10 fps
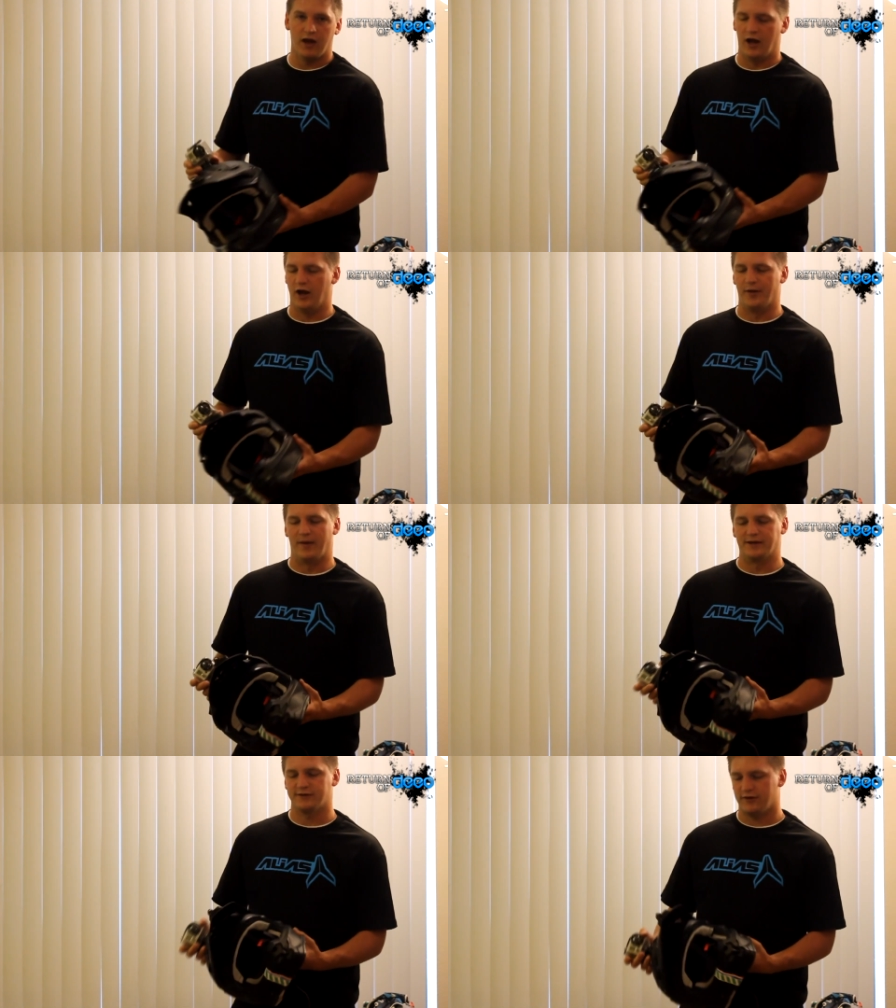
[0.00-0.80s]
Um,
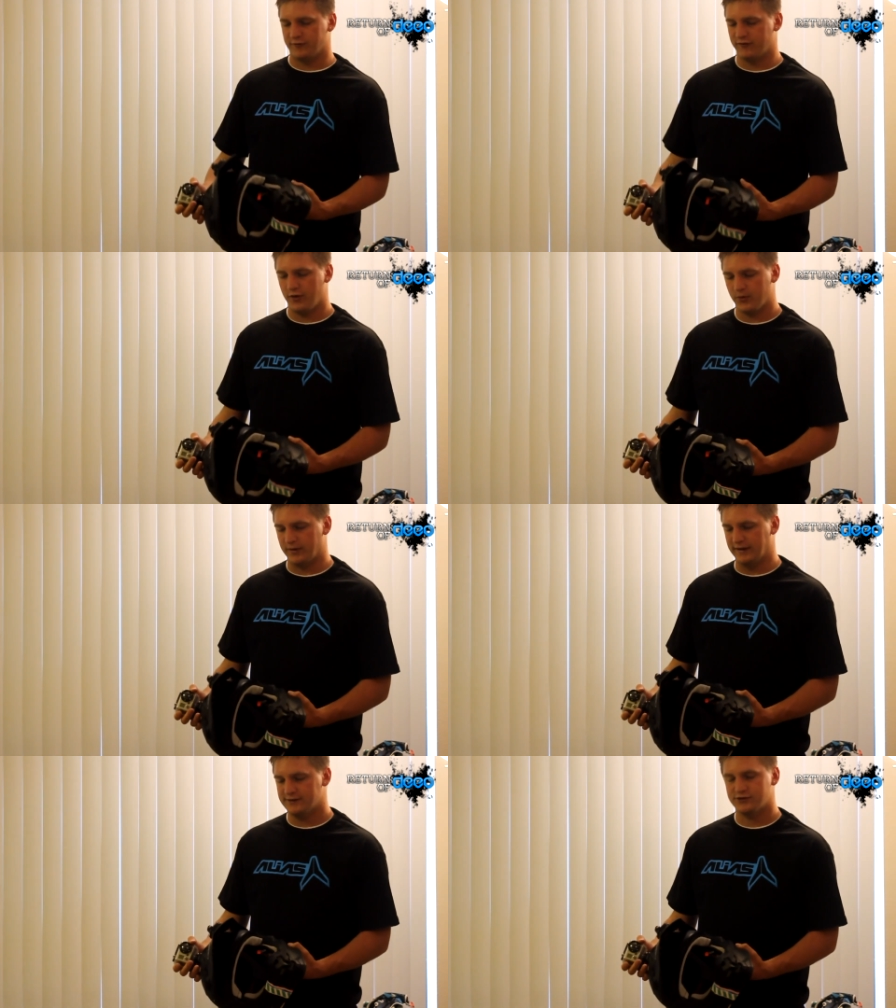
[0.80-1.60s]
I saw a photo
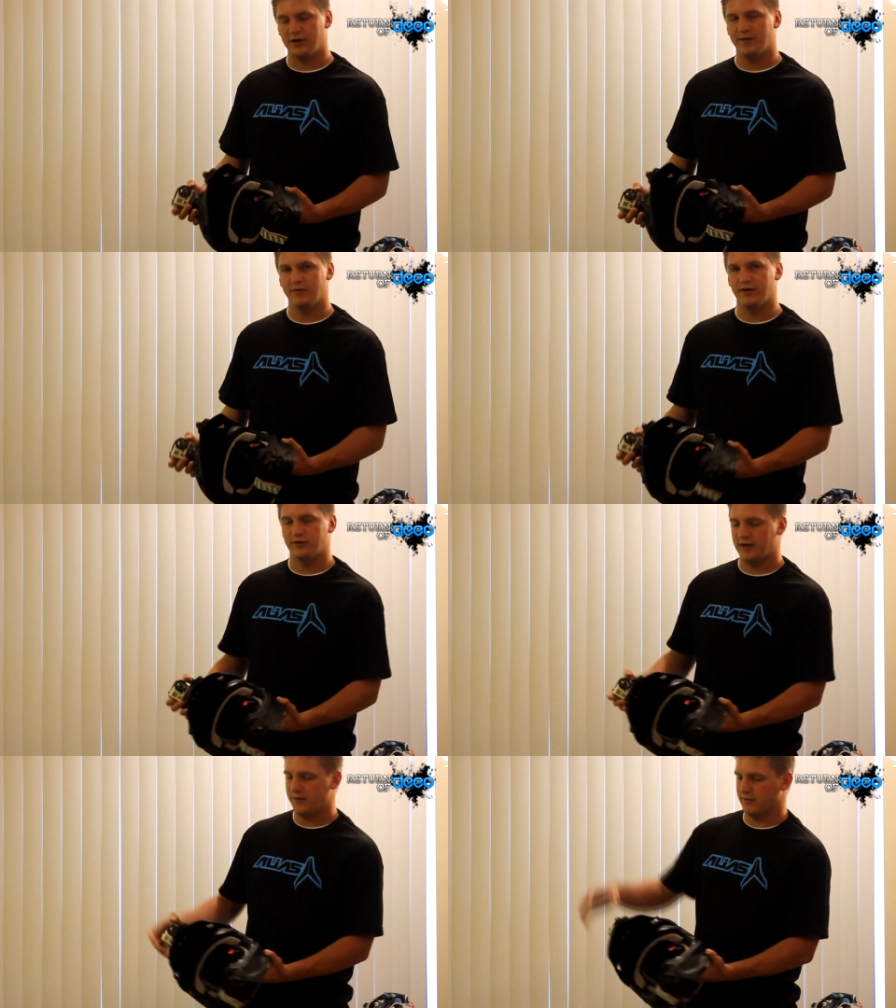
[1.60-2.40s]
on Instagram the
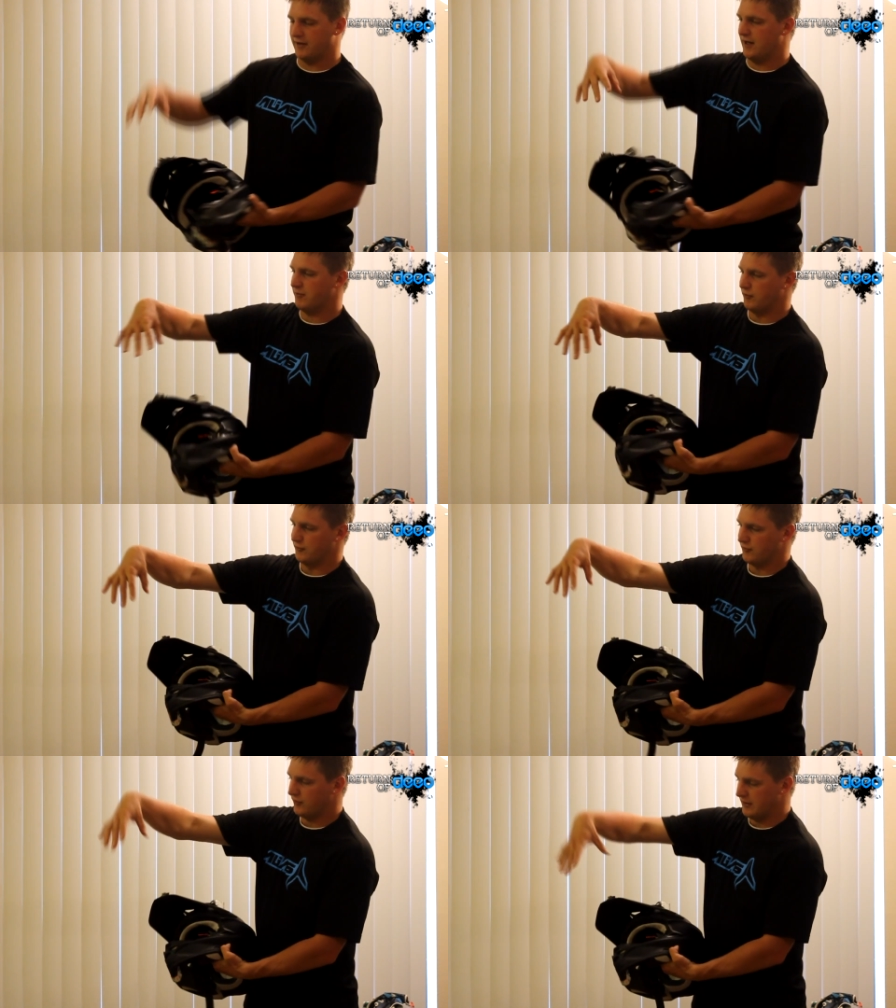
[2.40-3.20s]
other day where the camera
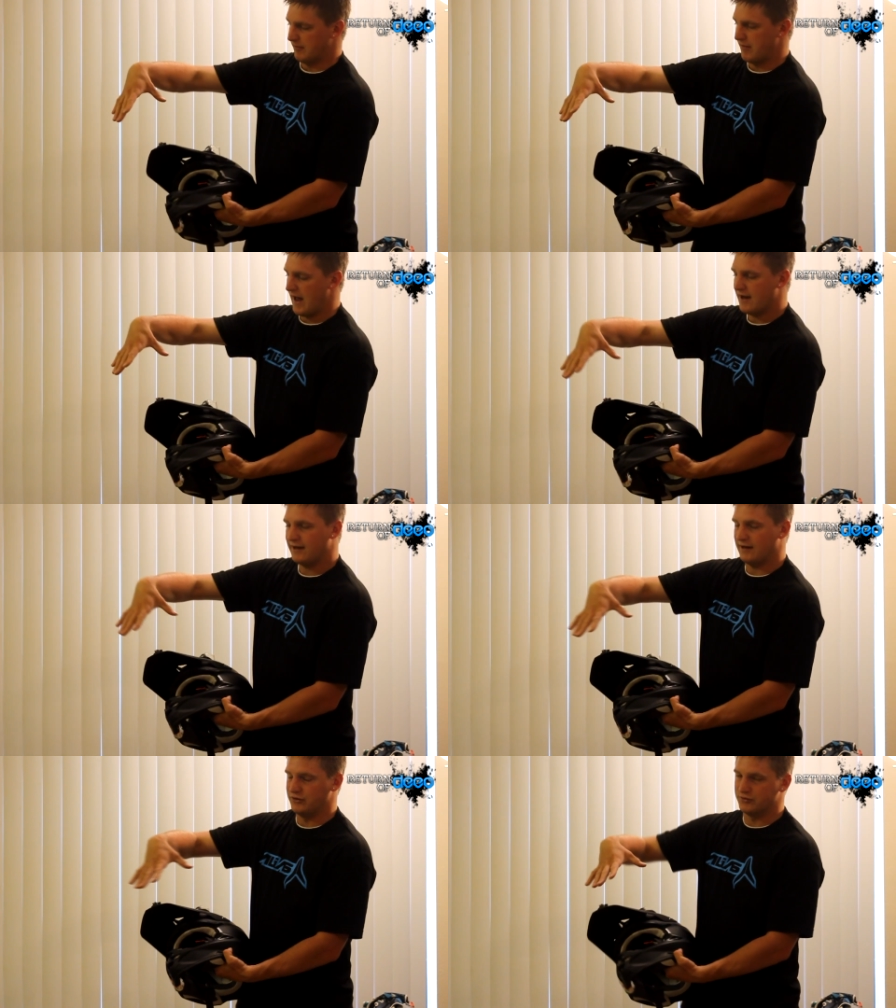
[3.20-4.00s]
was looking
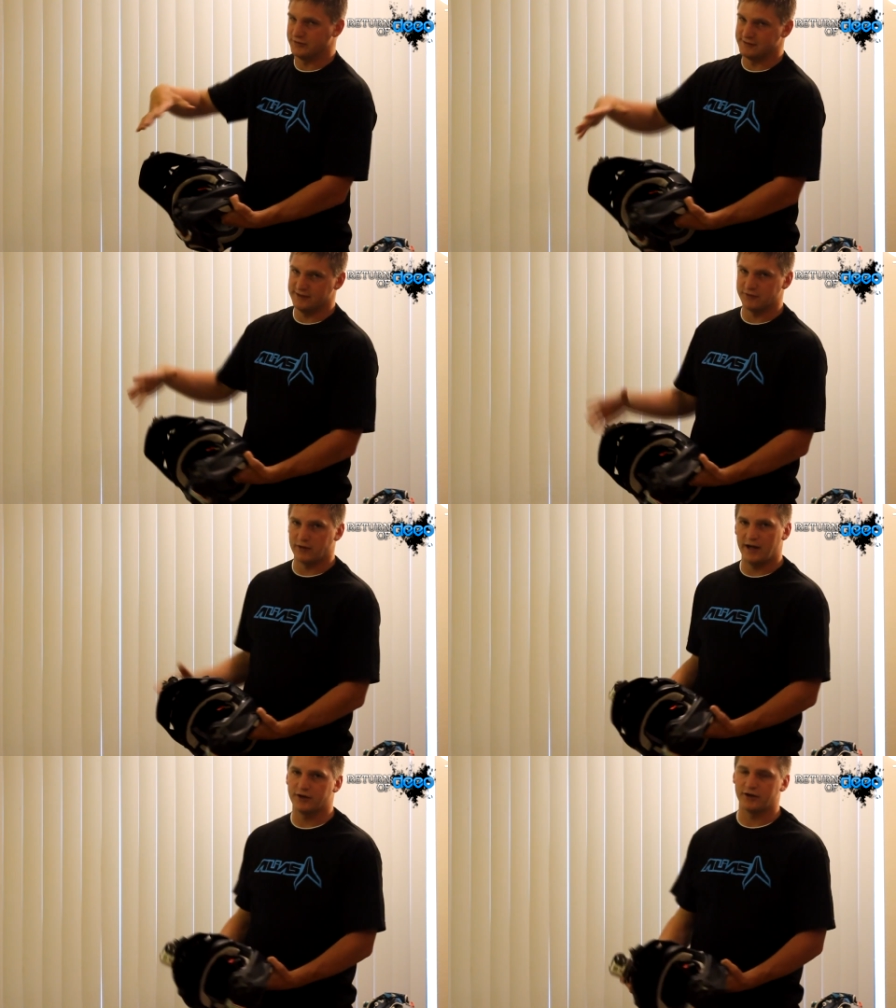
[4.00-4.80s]
back and you could see the
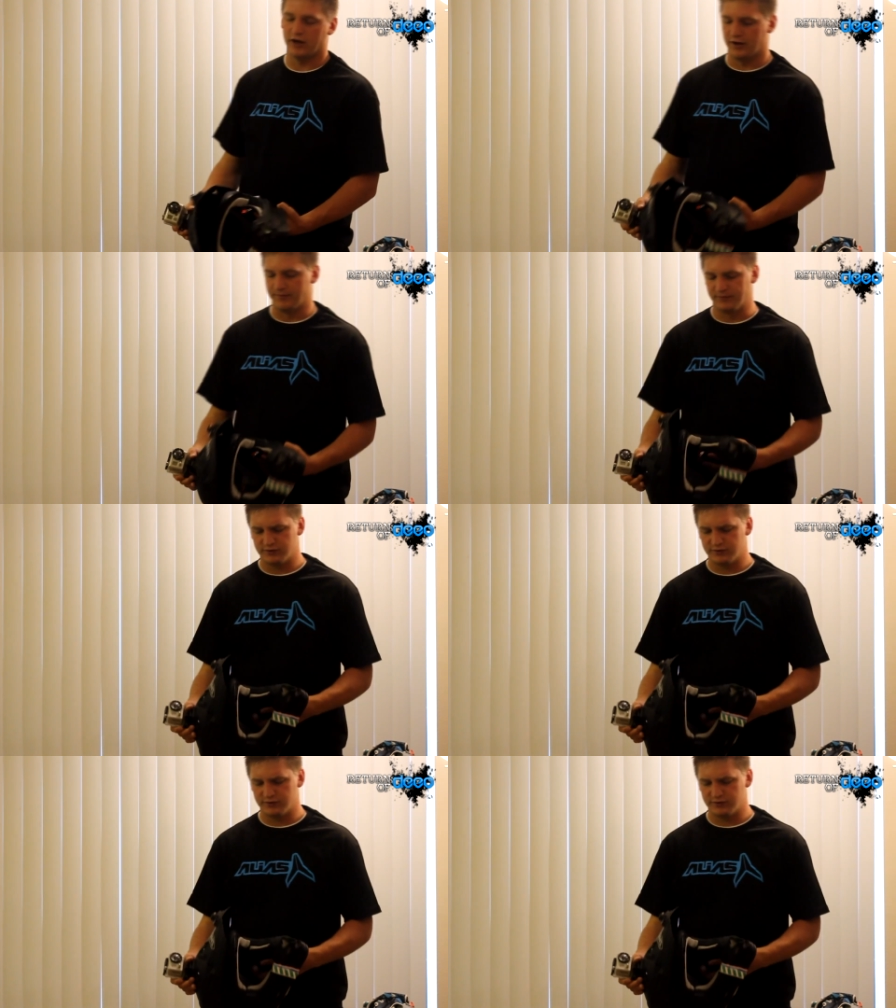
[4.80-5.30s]
rider, um,